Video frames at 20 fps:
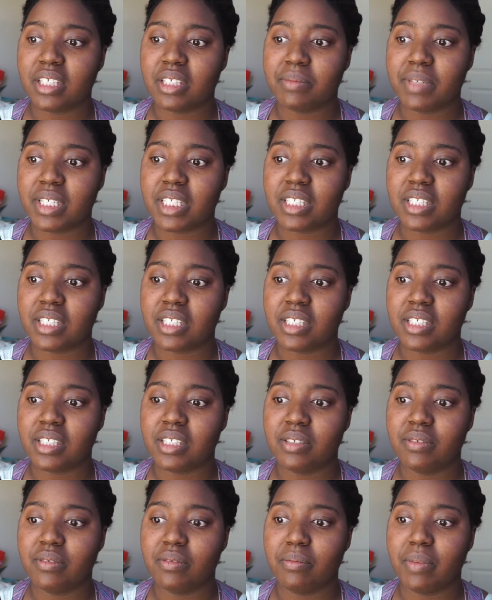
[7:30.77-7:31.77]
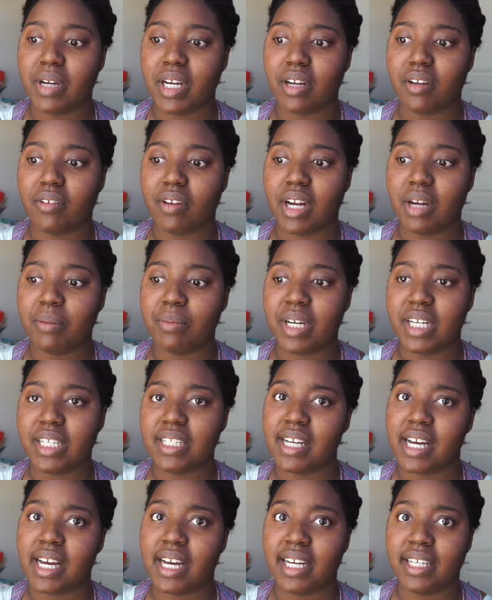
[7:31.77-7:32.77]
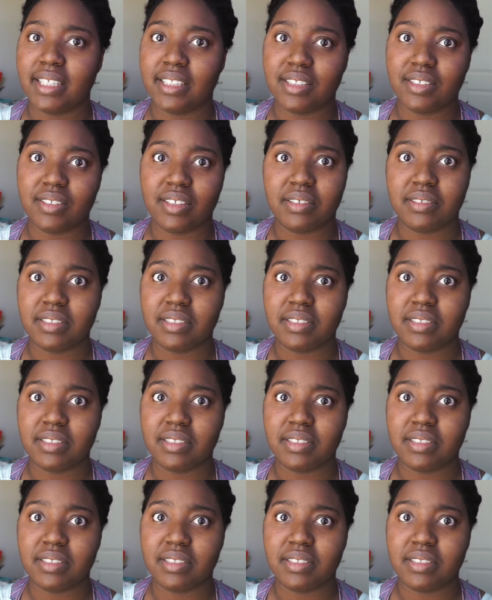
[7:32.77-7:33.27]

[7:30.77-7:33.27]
the semester, my grandma died, so